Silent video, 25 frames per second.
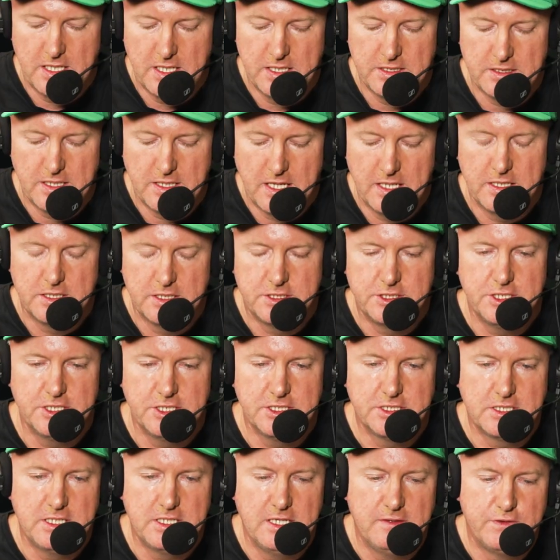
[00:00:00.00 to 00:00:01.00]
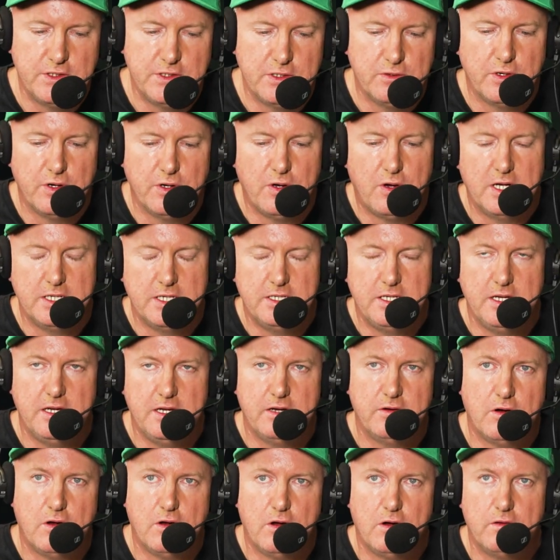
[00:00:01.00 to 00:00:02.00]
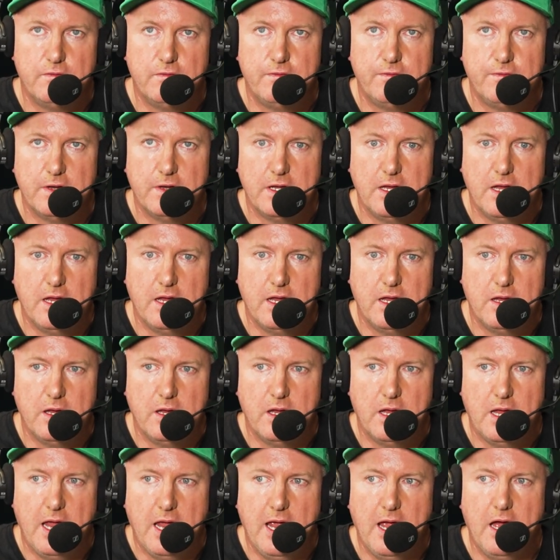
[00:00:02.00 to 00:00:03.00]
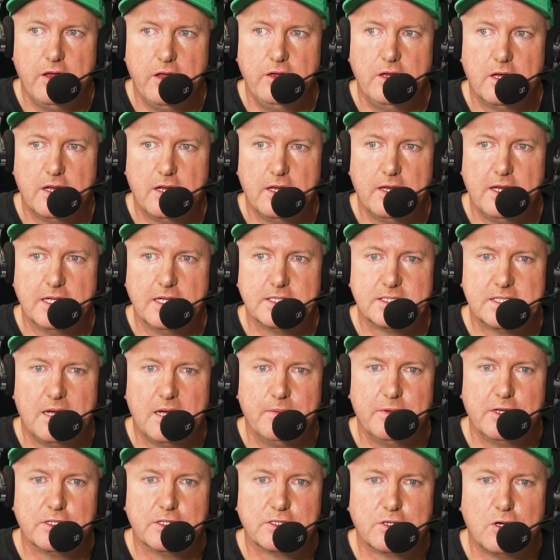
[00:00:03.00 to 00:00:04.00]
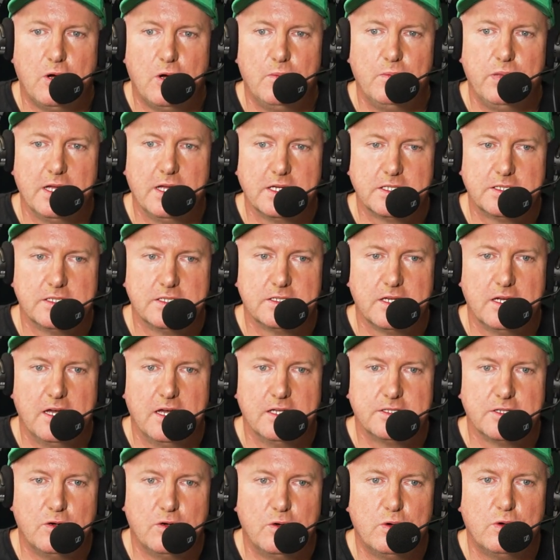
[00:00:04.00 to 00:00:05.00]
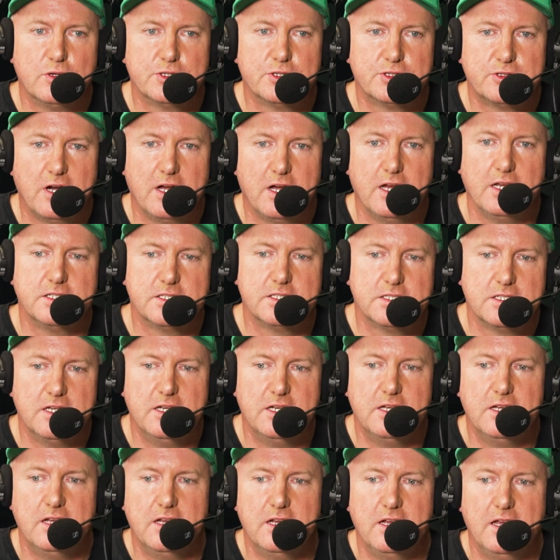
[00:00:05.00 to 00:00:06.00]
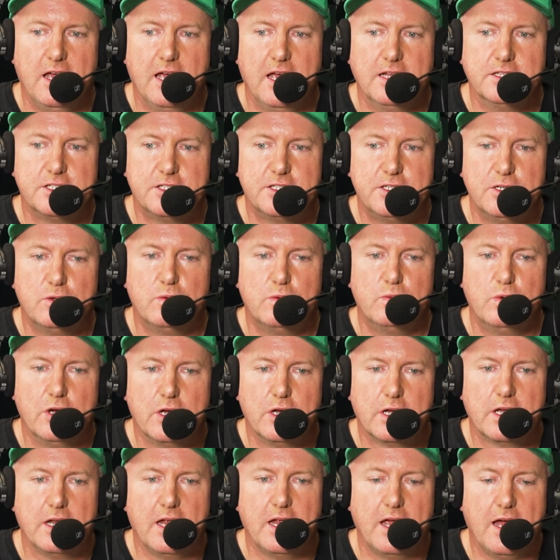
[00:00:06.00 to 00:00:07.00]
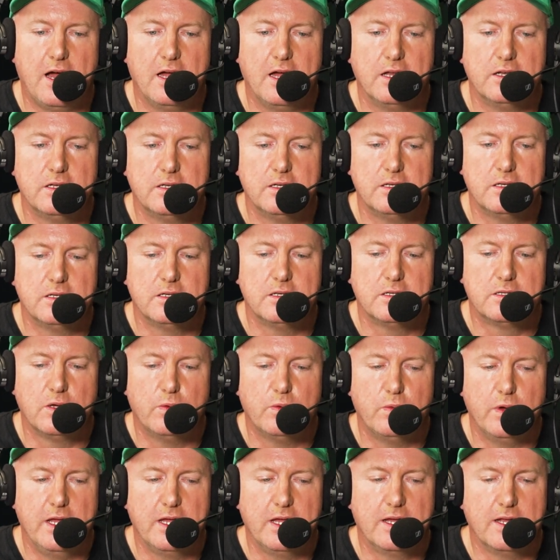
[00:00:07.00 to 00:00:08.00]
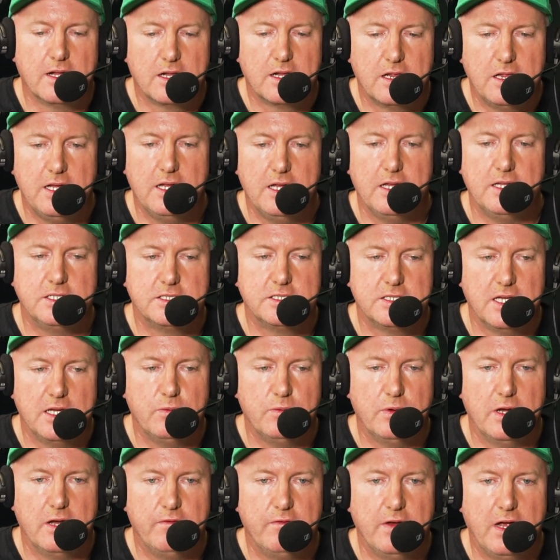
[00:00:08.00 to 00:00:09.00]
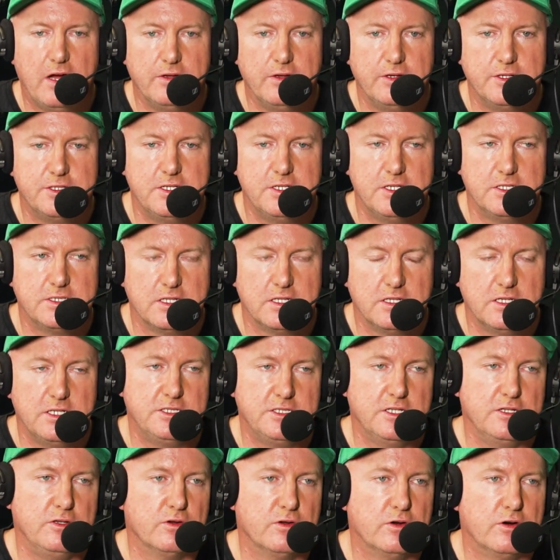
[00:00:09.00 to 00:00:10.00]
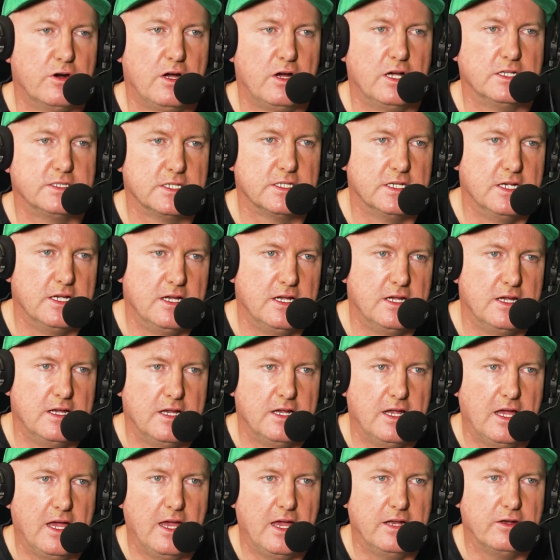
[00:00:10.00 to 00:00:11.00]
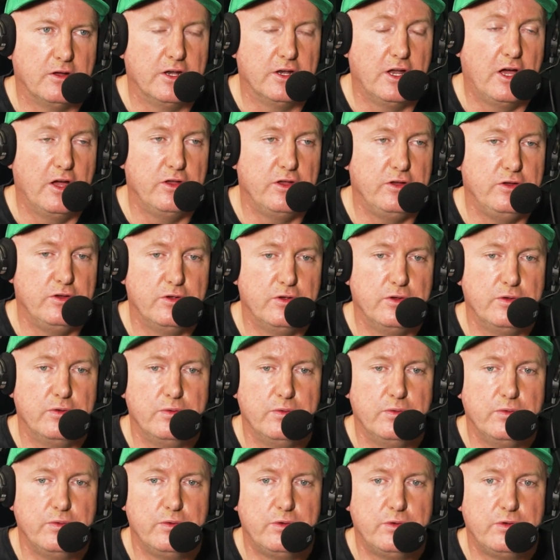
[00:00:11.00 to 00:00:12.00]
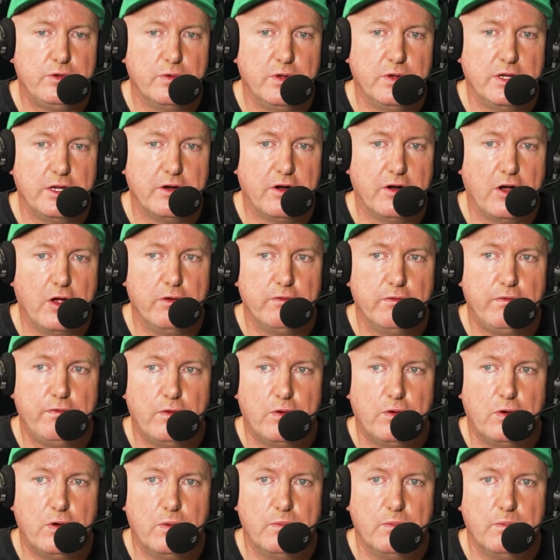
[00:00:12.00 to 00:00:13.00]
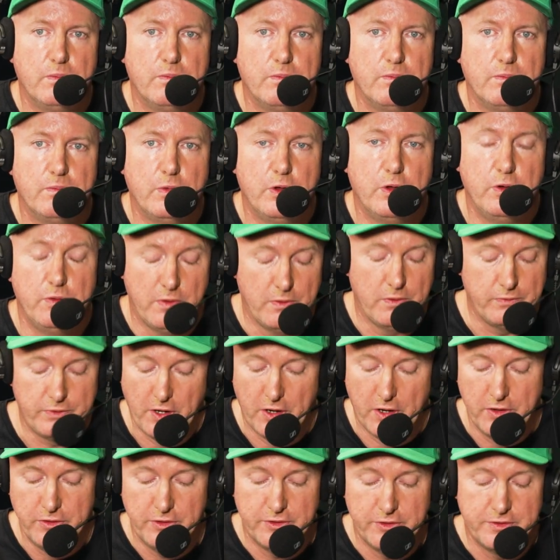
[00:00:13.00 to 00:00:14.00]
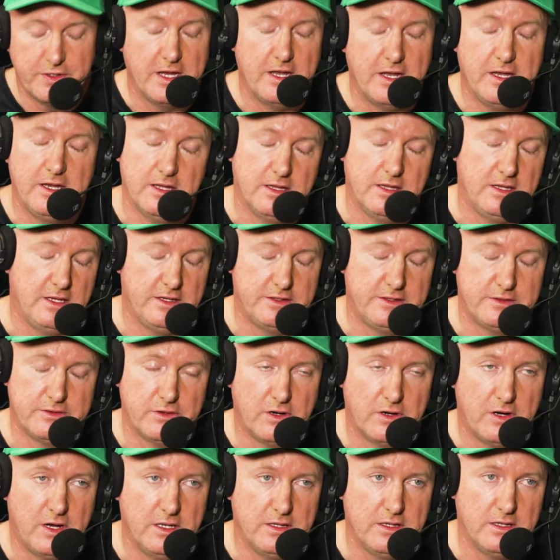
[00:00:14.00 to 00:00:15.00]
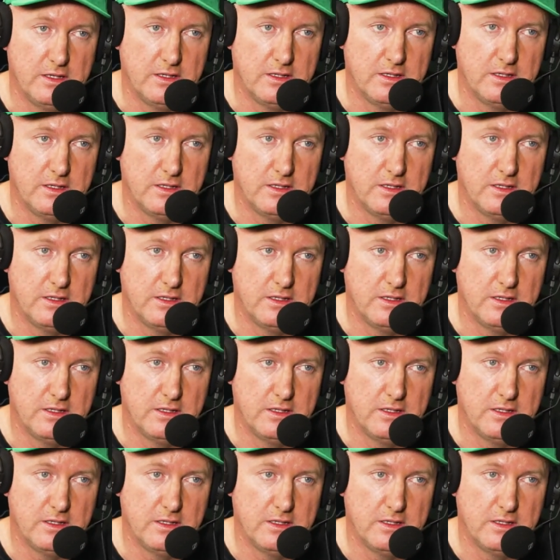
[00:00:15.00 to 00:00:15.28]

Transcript: and, and and it just gives you an idea of how you can get something as complex as a, as a horse race and still work it out to where you can clearly see where value sits at least in your eyes yeah and i know you doing your own form who don't use any of this right